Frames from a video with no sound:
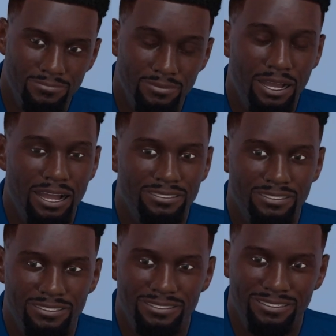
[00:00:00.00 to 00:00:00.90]
Yeah, I
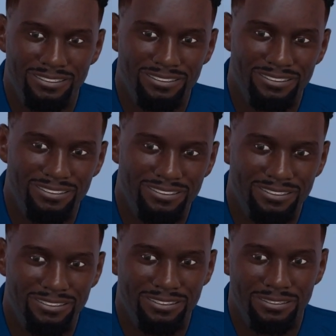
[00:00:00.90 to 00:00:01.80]
saw it.
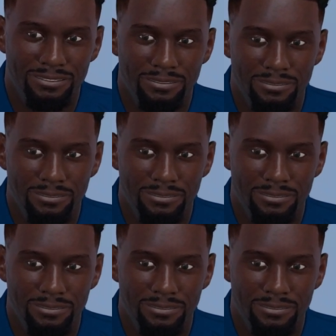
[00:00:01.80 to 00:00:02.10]
And?